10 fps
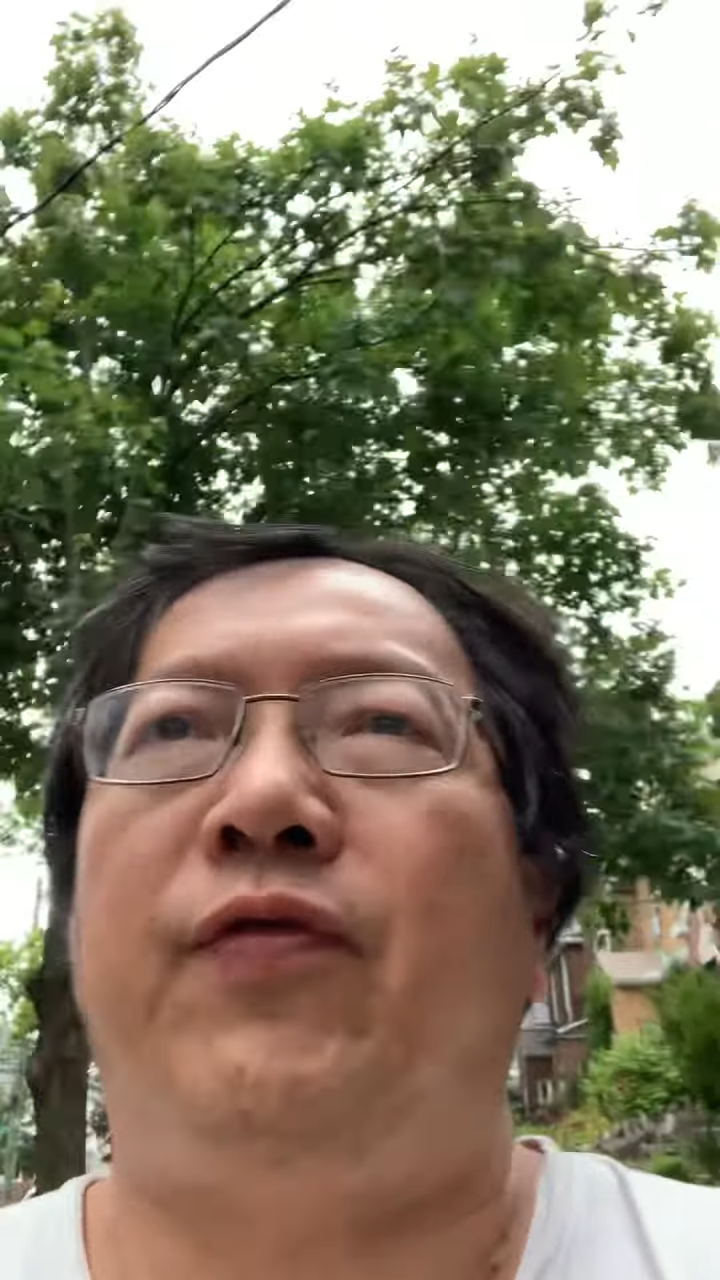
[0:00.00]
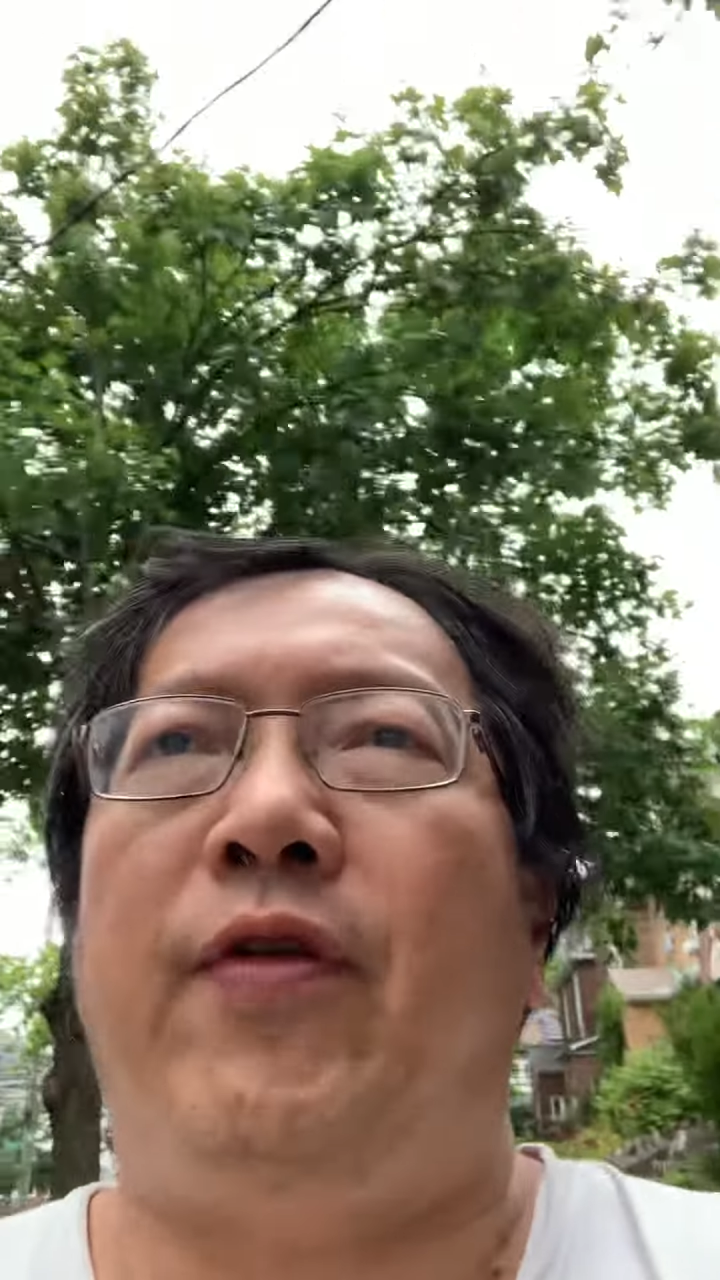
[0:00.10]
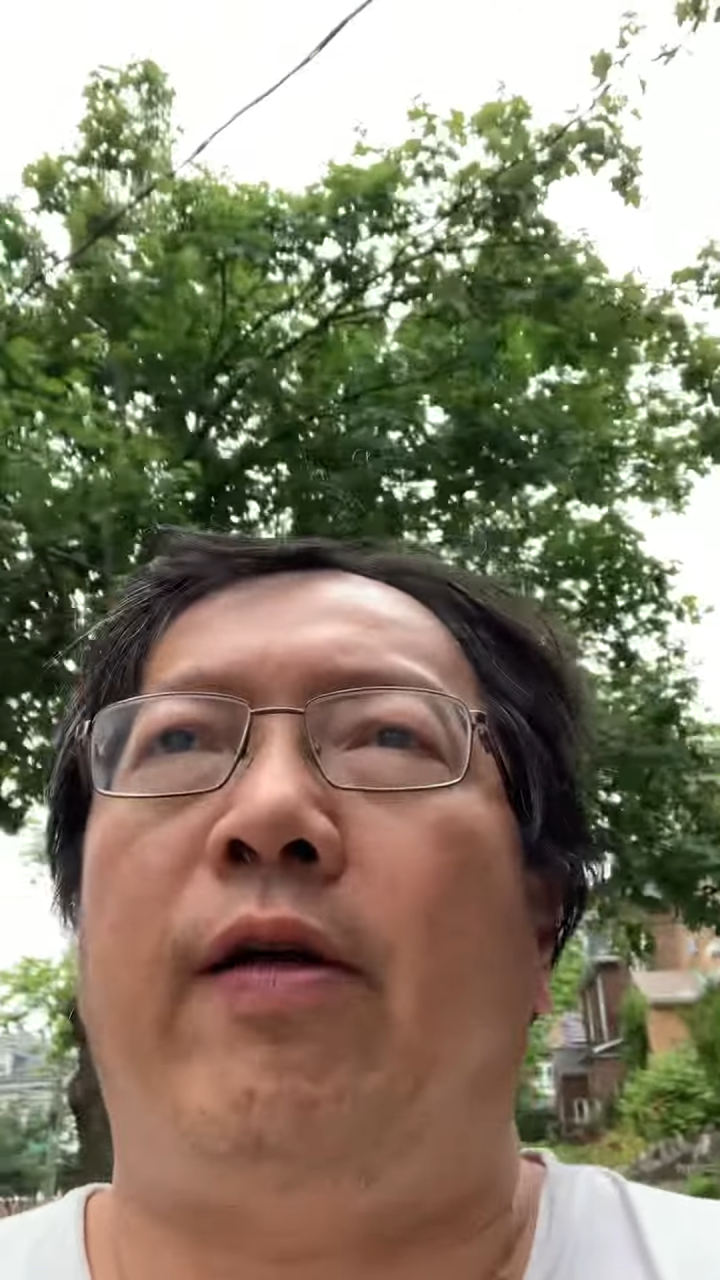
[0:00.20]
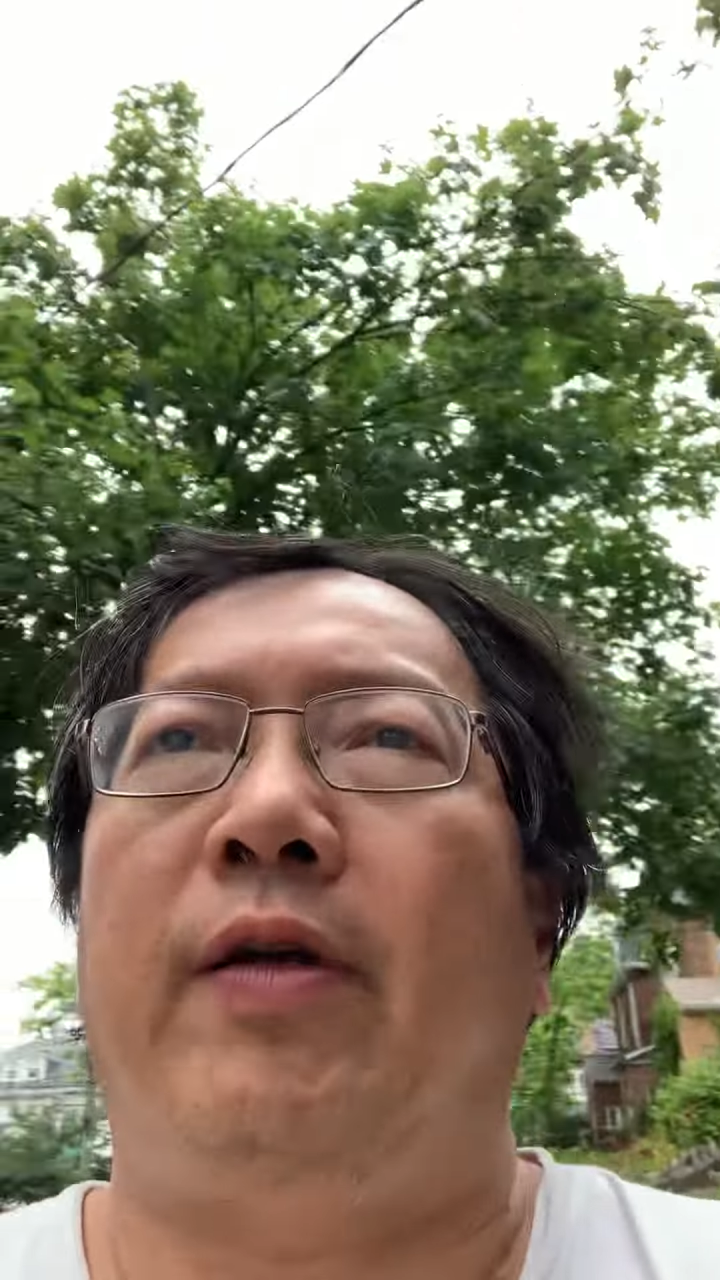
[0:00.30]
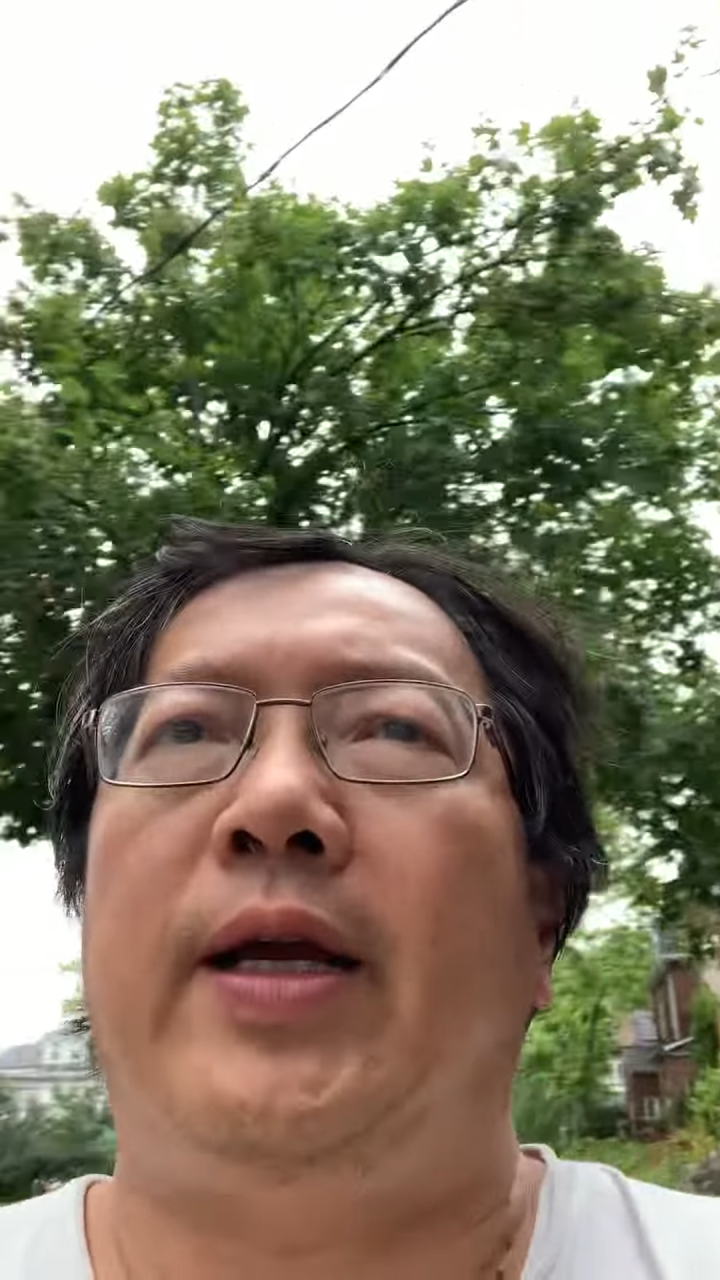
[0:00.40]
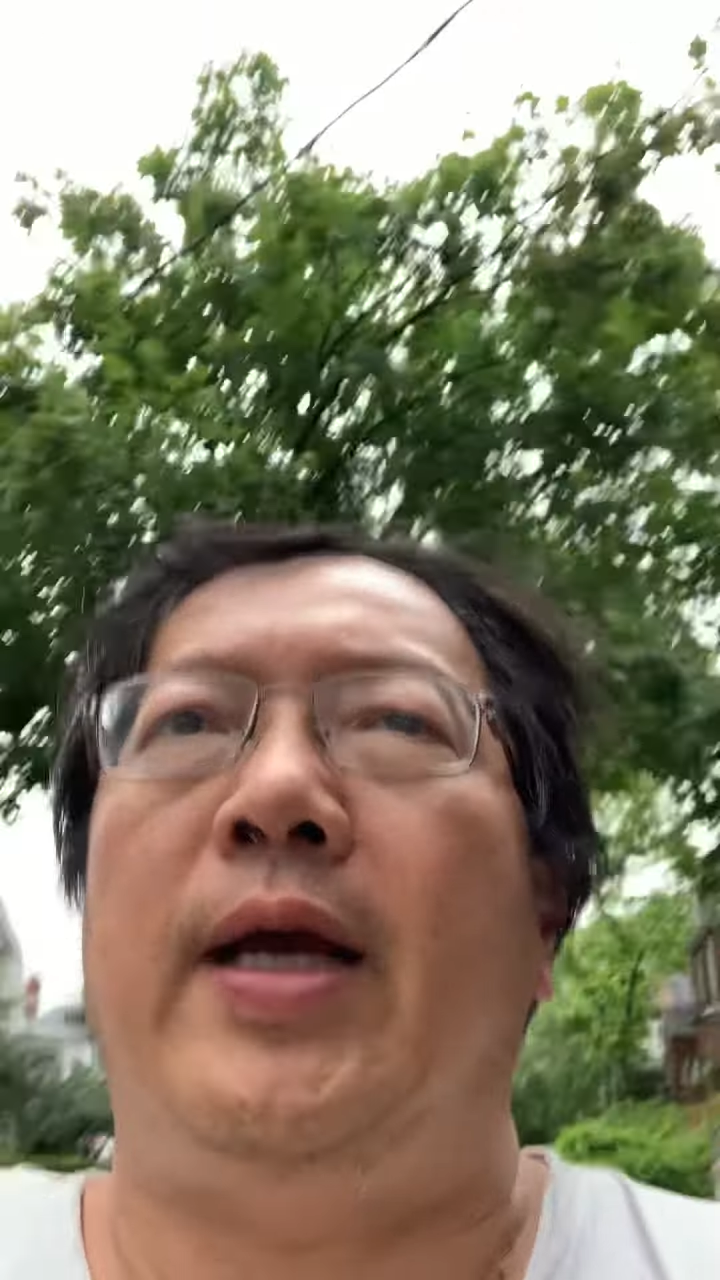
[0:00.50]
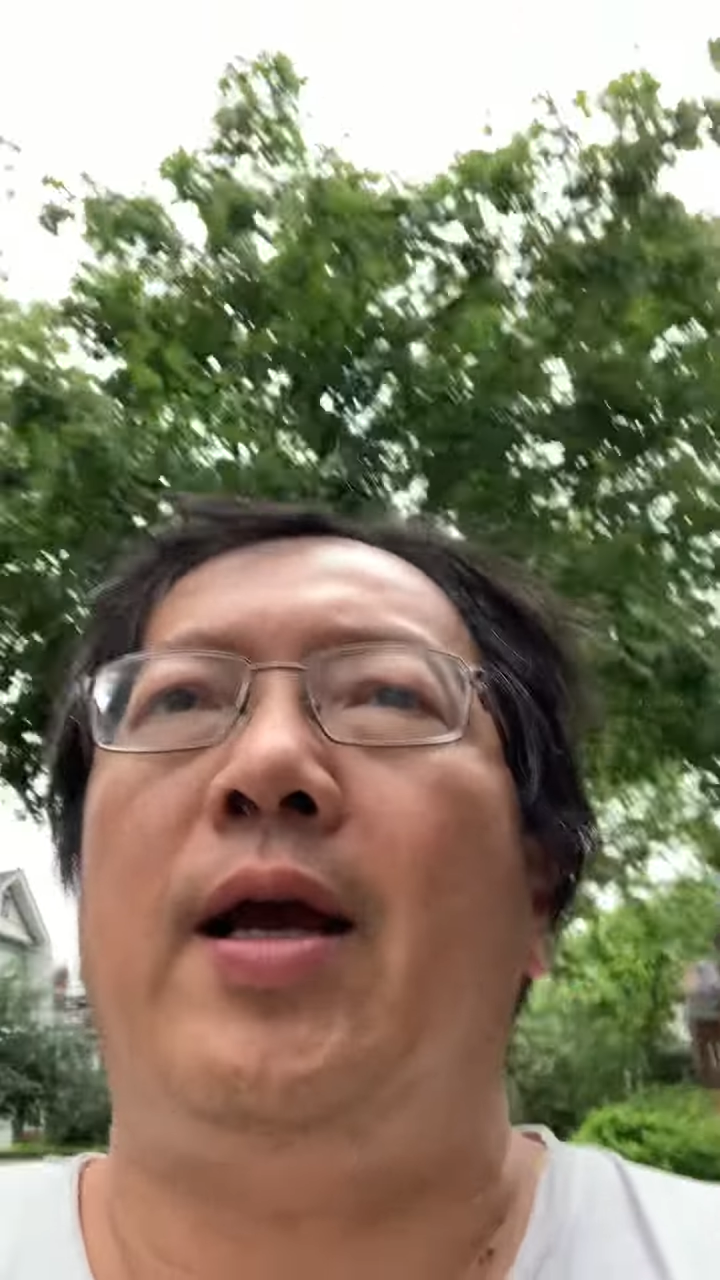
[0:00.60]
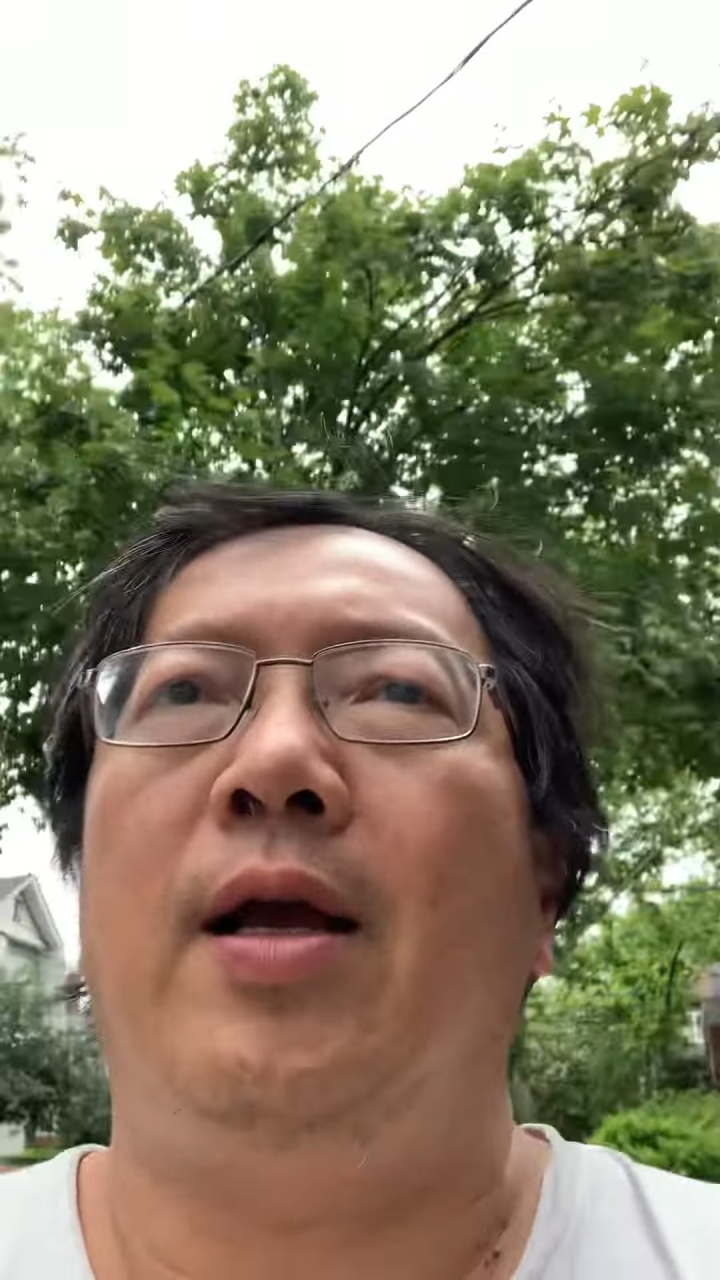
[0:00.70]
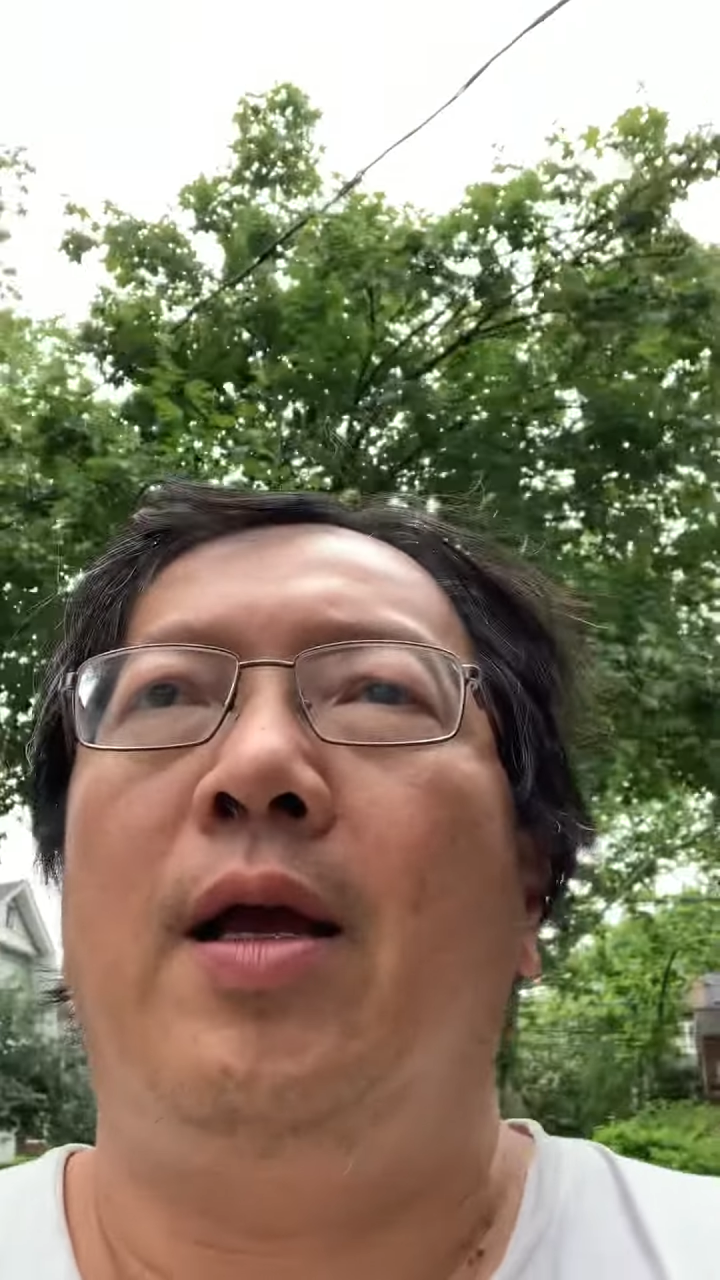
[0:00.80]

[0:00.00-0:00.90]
very